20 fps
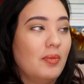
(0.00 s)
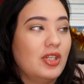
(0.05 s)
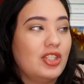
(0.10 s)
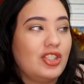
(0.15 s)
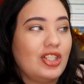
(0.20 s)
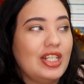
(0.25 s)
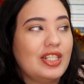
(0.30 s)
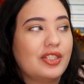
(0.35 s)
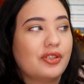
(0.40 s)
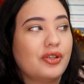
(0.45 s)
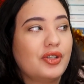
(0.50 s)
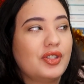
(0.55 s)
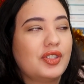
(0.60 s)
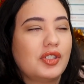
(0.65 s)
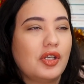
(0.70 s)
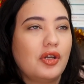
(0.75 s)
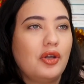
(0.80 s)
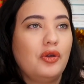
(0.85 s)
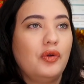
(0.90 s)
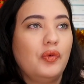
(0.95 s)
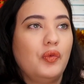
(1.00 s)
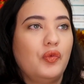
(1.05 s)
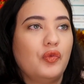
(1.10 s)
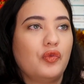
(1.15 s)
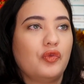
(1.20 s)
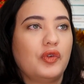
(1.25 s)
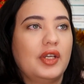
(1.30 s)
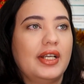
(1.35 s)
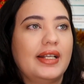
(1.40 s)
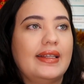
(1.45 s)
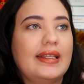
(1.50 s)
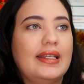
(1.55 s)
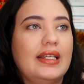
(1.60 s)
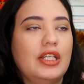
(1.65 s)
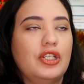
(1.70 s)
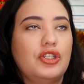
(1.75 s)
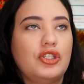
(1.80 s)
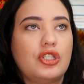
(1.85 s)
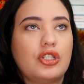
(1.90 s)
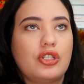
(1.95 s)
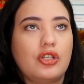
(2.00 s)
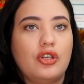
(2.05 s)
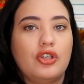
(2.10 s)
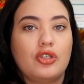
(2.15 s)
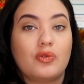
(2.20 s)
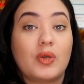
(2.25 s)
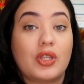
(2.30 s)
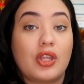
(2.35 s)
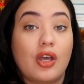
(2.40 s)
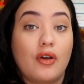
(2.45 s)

She's also really in tune with